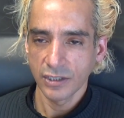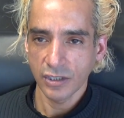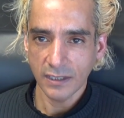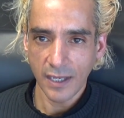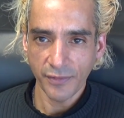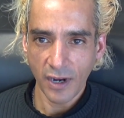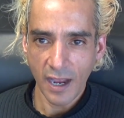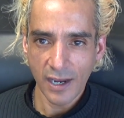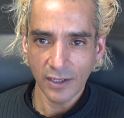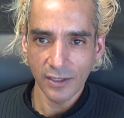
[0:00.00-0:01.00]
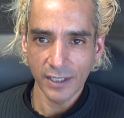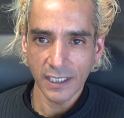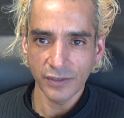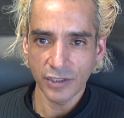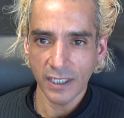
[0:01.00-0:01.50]
It's a good time for higher
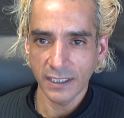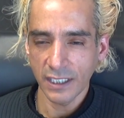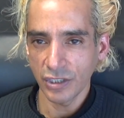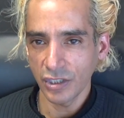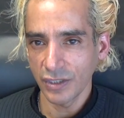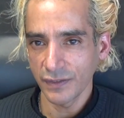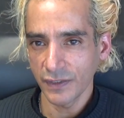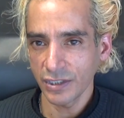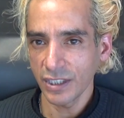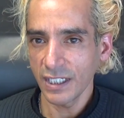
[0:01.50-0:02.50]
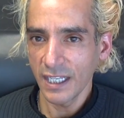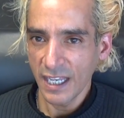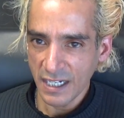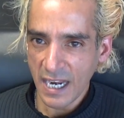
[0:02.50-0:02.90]
learning. If you're trying to get into university,